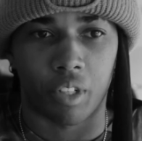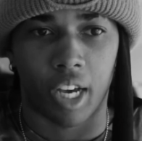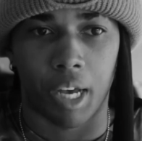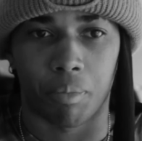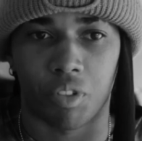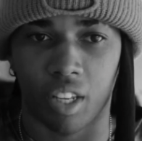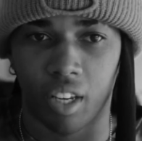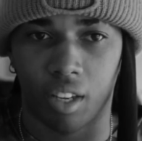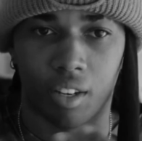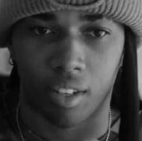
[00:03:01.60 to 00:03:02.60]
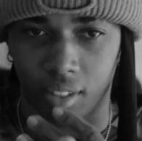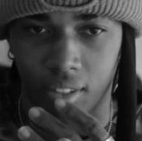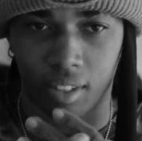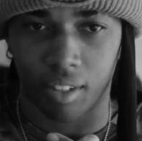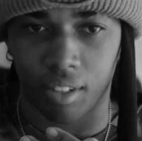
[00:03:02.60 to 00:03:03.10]
time seeing
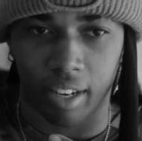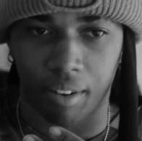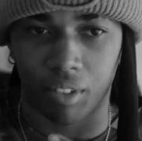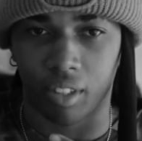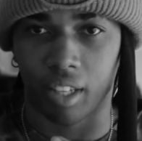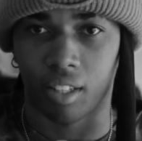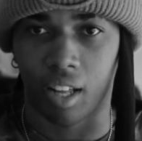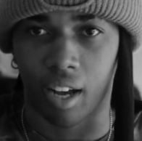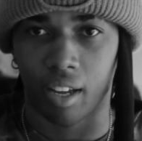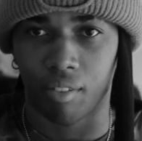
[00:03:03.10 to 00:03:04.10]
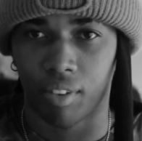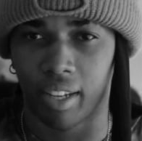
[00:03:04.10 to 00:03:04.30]
everything live.